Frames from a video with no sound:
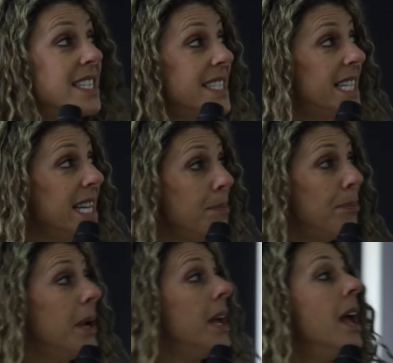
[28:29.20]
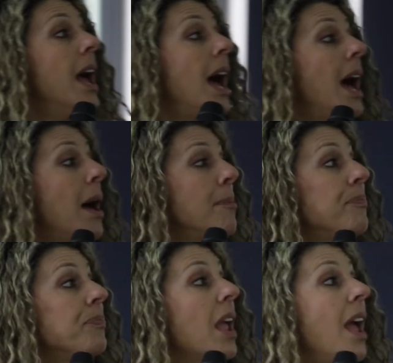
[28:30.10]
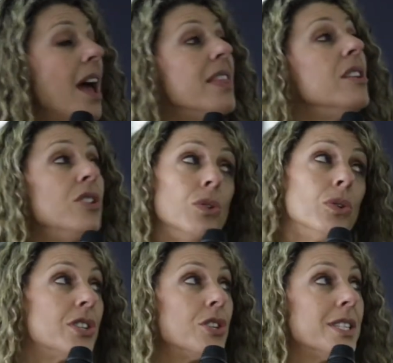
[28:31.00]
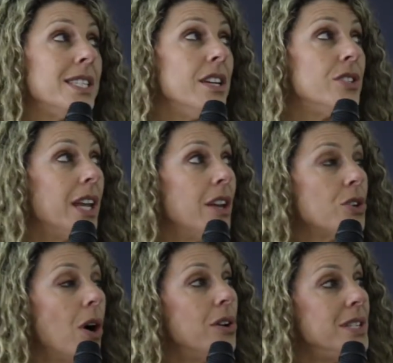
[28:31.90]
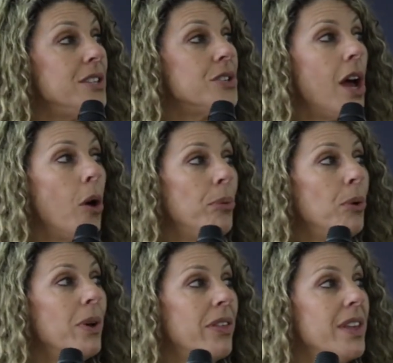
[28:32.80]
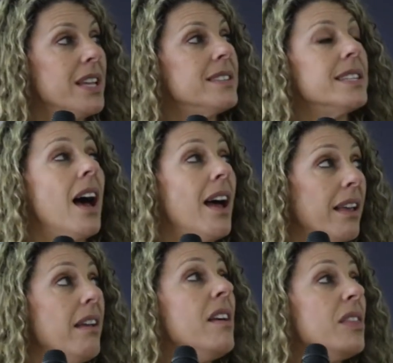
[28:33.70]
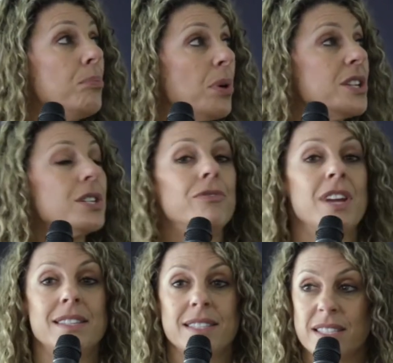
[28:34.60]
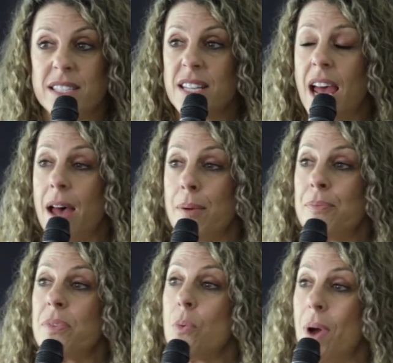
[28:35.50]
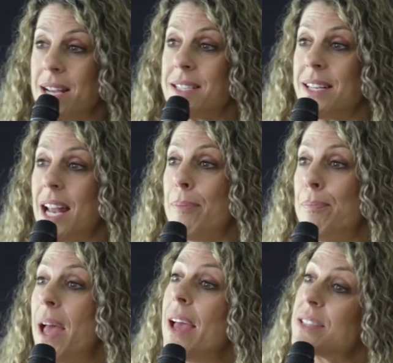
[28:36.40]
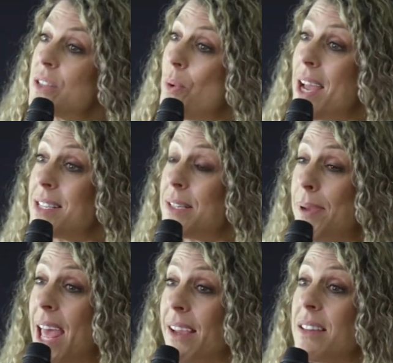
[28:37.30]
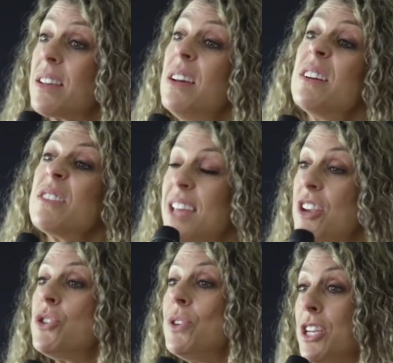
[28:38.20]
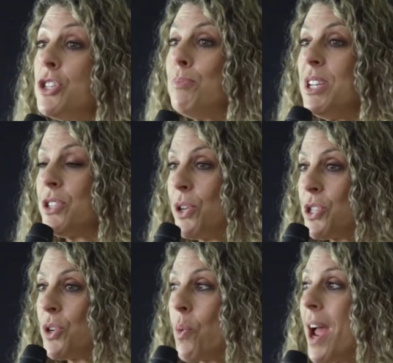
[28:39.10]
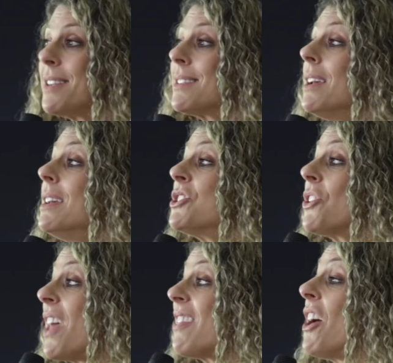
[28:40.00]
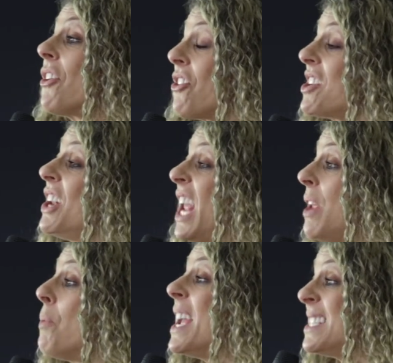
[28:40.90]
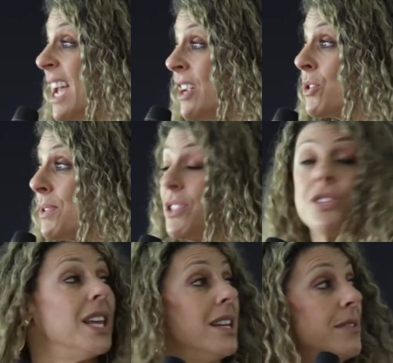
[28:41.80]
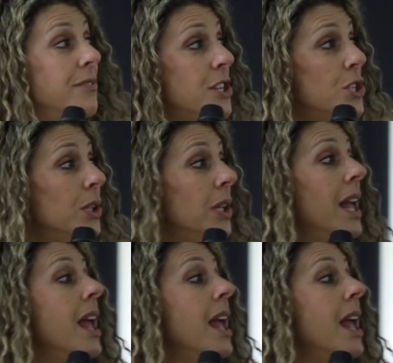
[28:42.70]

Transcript: asleep. And then you'll also just need to get your OT to help you with things like the pressure vests, the weighted lap bags, the weighted blankets, because they do need to be certain weights so that they are not in any way dangerous to the individual.